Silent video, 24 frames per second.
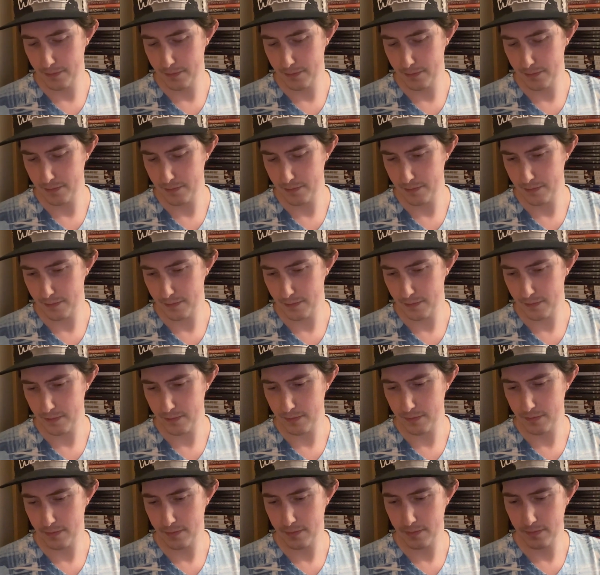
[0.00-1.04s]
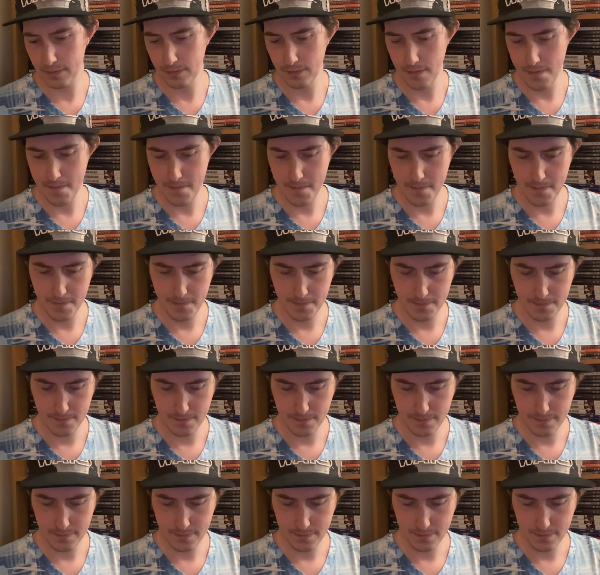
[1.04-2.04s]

(silence)